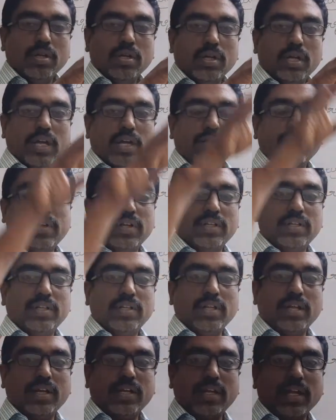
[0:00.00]
and when
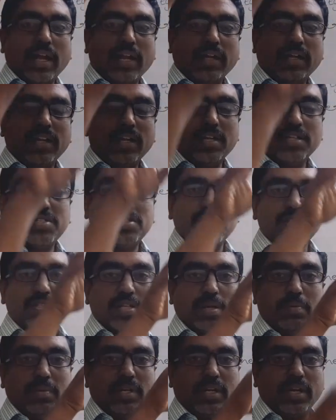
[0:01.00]
that light energy is
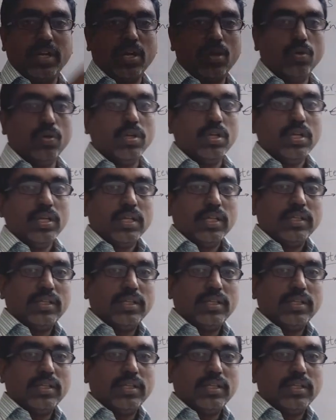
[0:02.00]
emitted out,